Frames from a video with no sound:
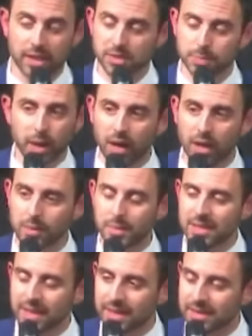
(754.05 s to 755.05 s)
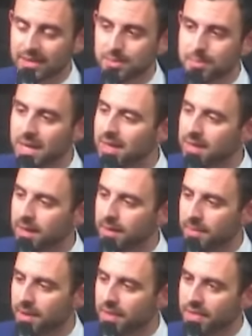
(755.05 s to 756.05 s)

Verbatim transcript: its parliament, in its media.